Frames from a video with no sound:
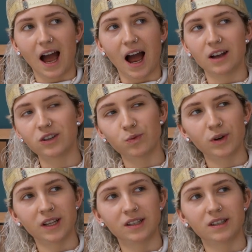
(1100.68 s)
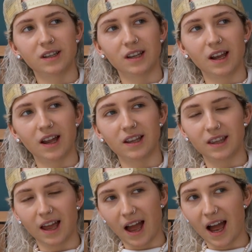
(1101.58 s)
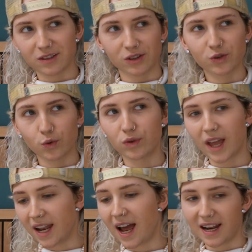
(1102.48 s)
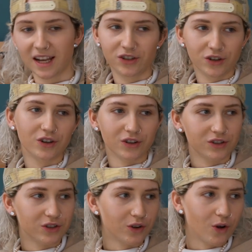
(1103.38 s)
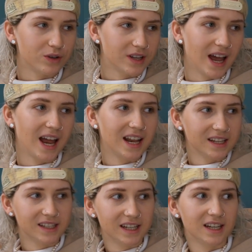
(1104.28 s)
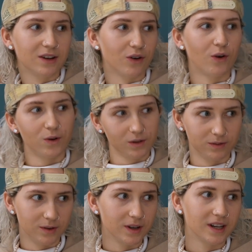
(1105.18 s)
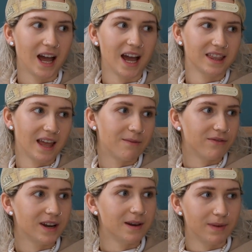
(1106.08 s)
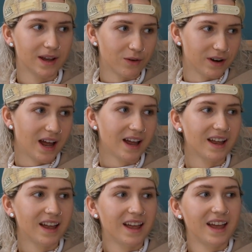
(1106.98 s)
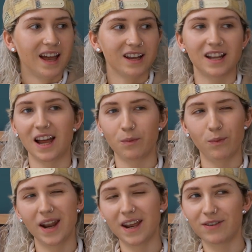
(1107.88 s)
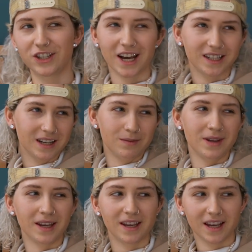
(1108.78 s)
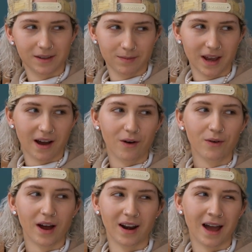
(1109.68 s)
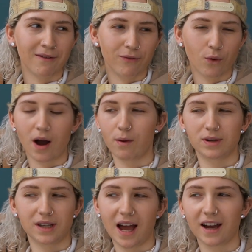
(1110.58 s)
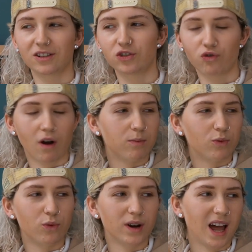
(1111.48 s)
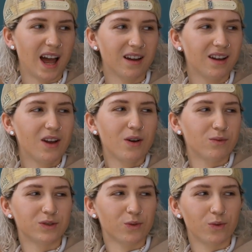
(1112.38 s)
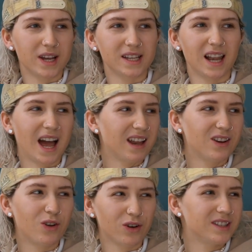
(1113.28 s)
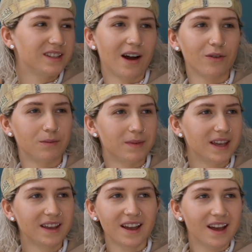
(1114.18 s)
I just wanted, as a school, they like their students to go to LSE or Oxford. Like they're really big on that. It's like where they rejected me and kicked me out, and like thought I was like trouble, and like was always like looked down on me.